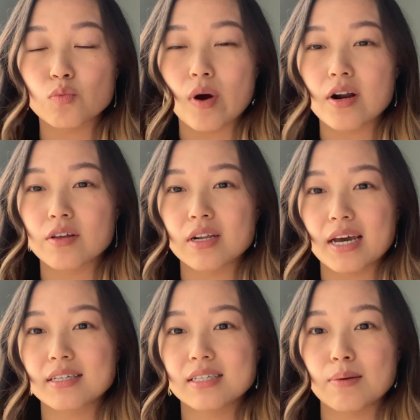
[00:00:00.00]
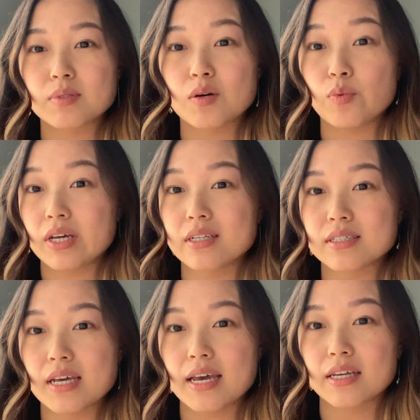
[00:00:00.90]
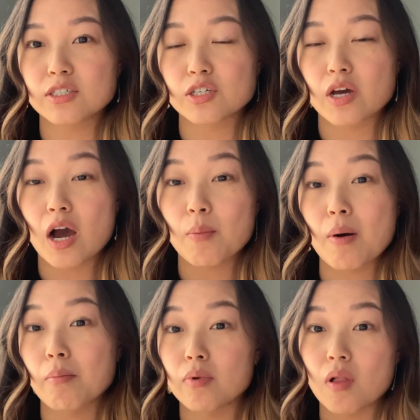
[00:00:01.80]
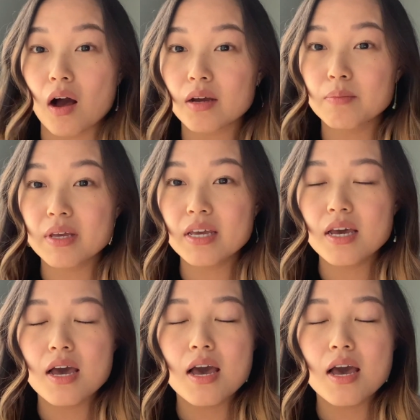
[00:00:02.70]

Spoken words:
what are the next steps that we can take to help unblock me?